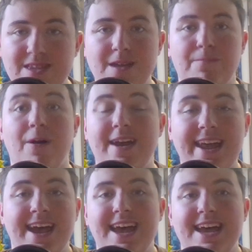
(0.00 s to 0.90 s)
But
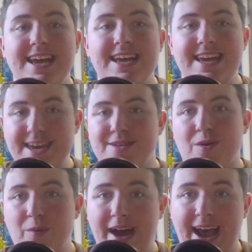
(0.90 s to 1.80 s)
either
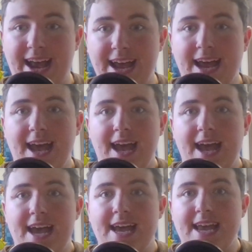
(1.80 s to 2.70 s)
way,
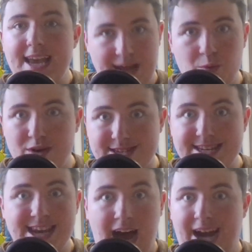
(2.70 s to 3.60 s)
it was
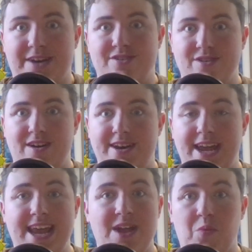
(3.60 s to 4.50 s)
not good.
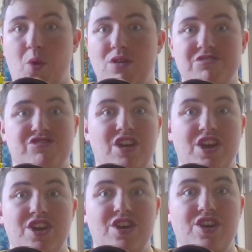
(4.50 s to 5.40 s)
It was
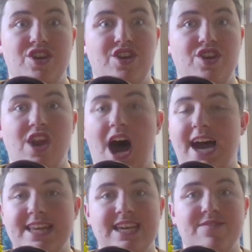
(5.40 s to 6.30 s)

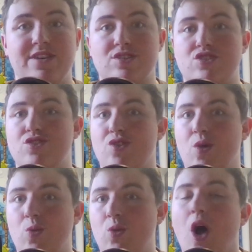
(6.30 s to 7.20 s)
not even
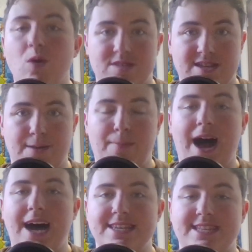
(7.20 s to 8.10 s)
close to
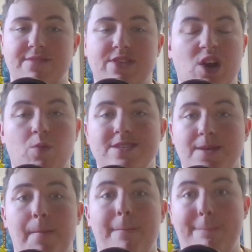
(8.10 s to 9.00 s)
positive. There was
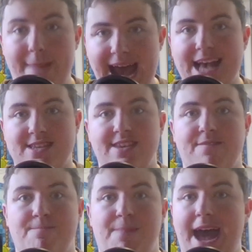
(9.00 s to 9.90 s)

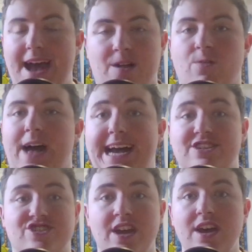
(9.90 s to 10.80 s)
massive
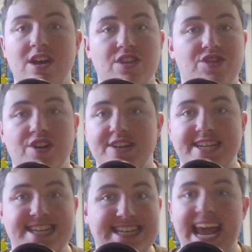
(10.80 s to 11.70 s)
backlash the
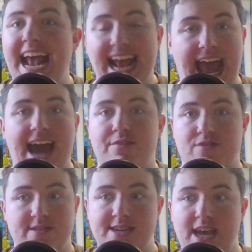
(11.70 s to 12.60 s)
day after
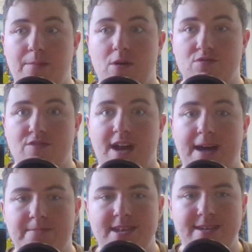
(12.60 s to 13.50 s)
the demo
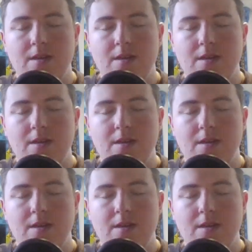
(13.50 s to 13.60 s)
dropped.